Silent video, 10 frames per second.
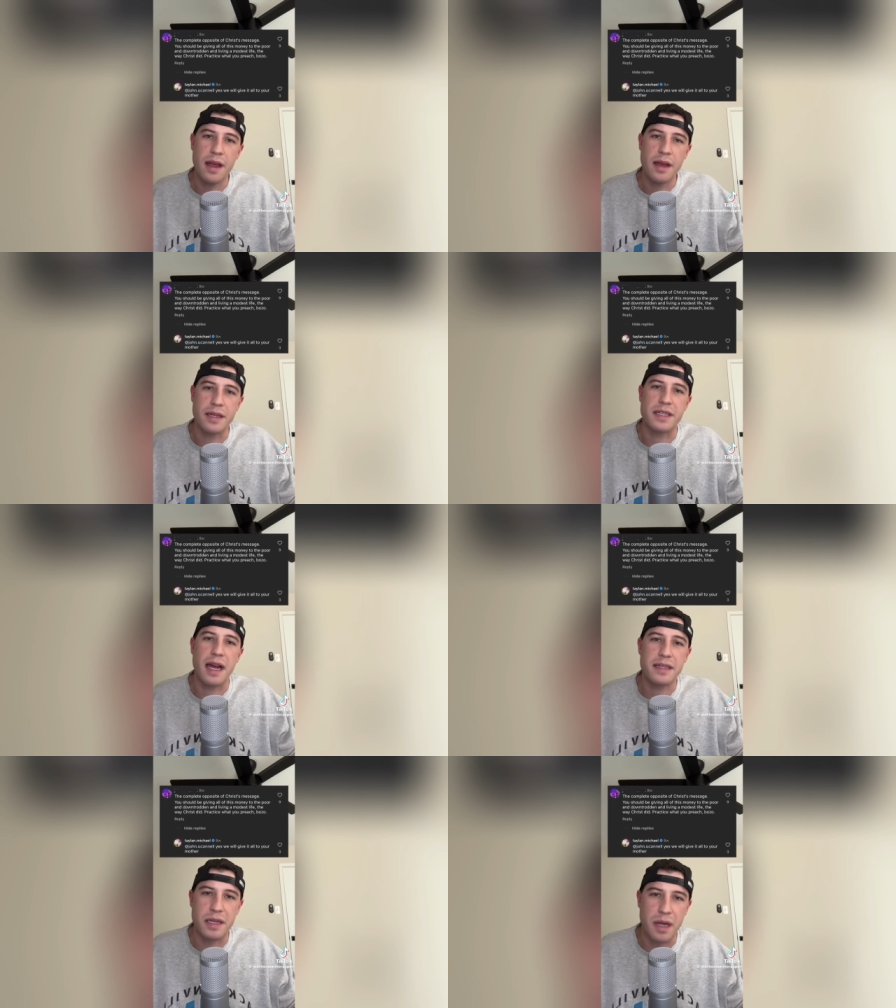
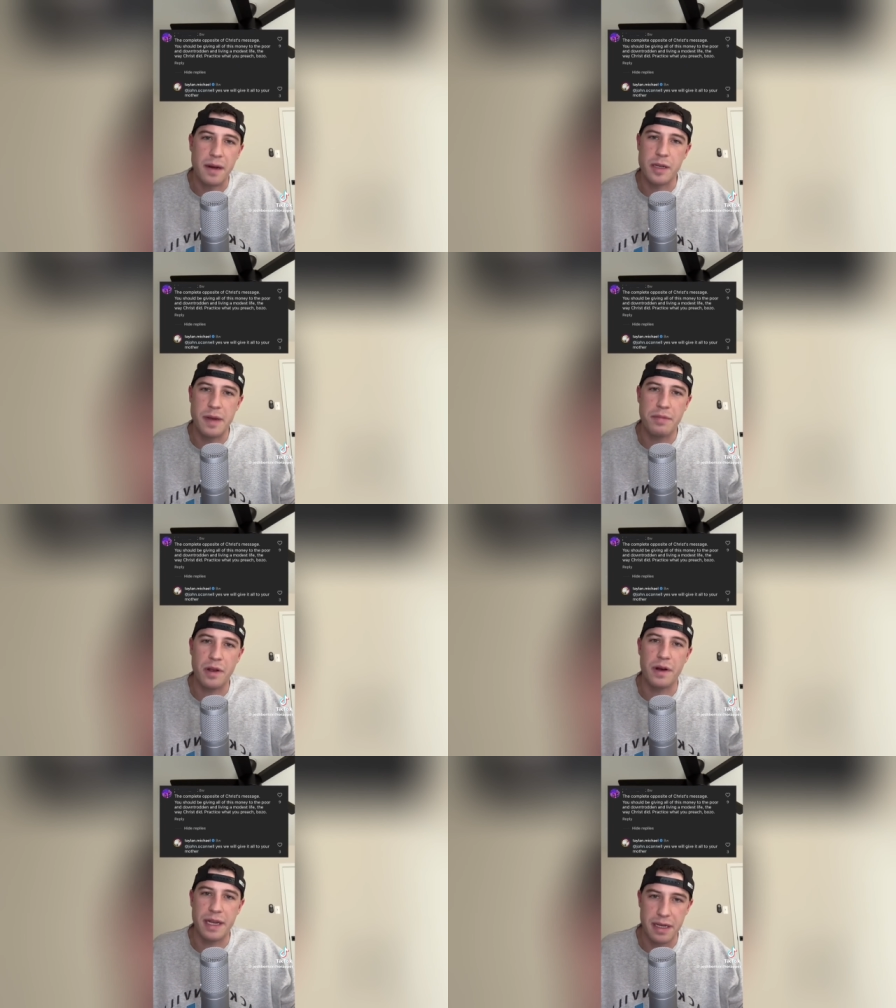decides to talk to people
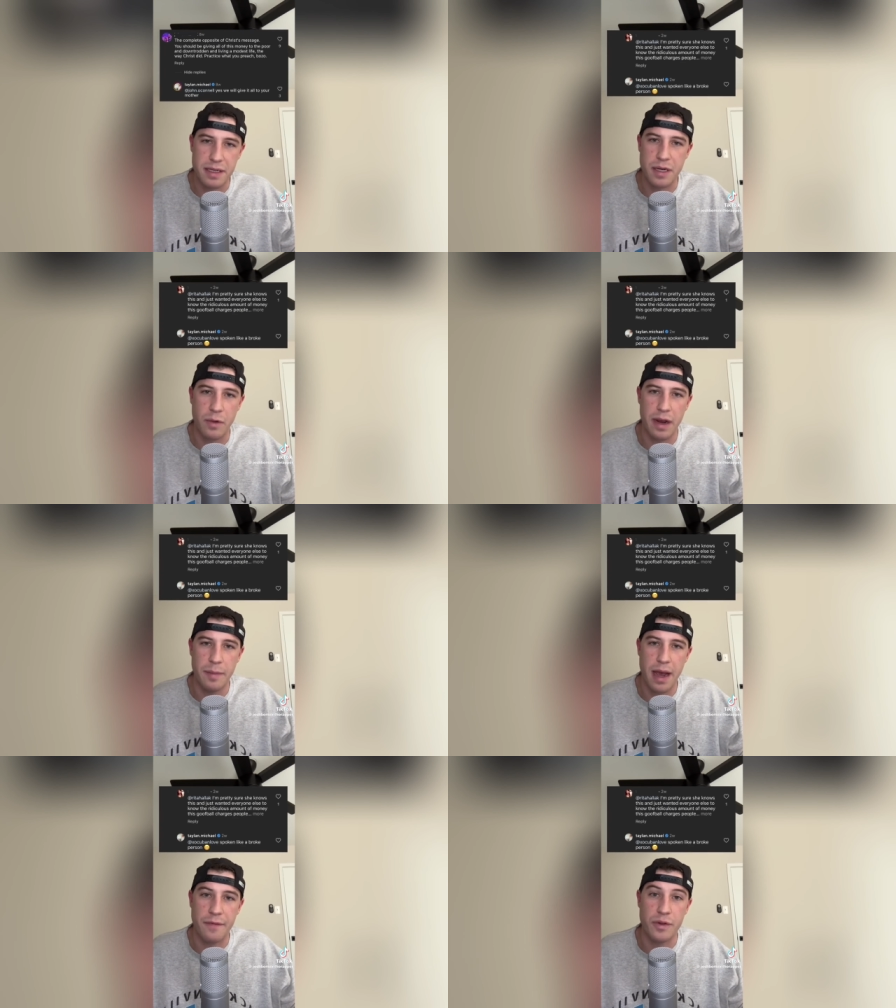on
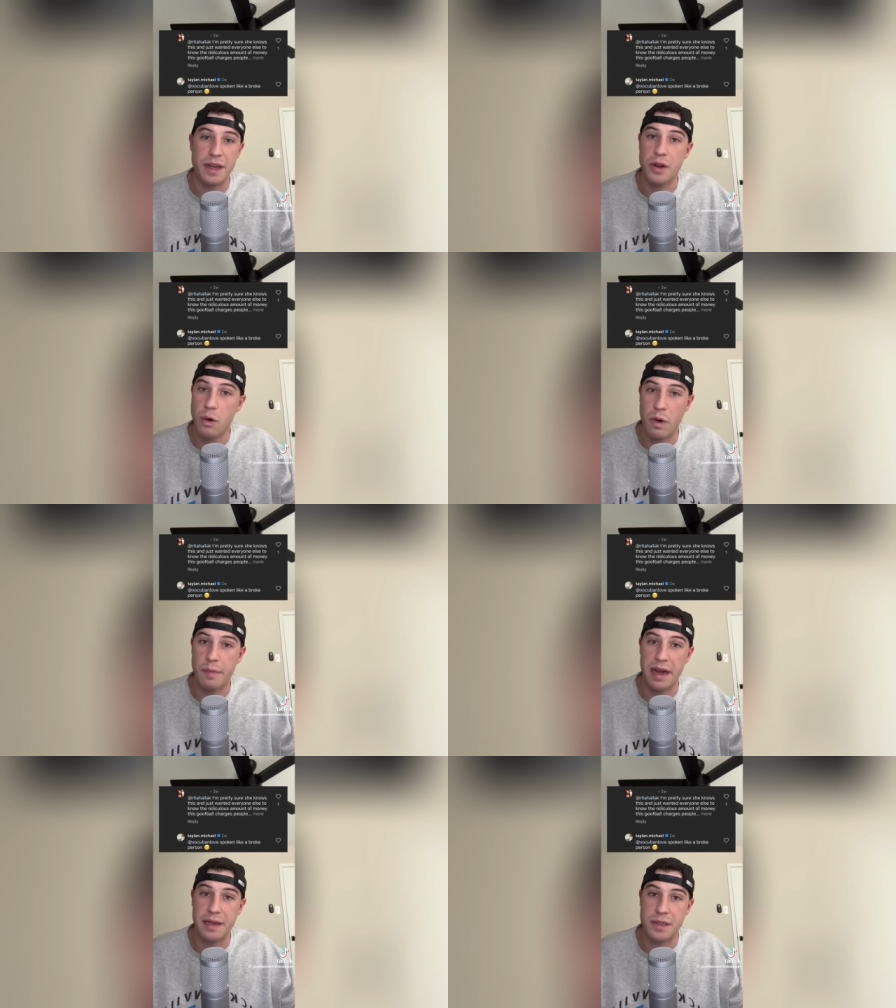Instagram after they don't want to
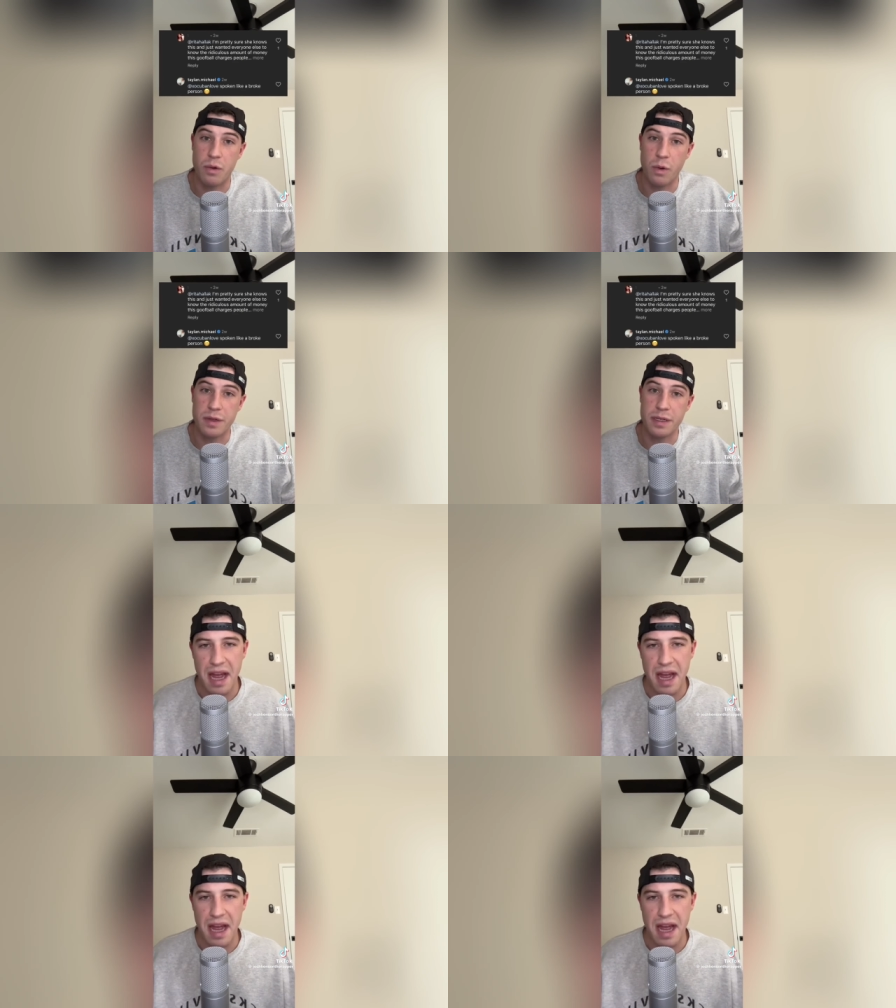buy his course.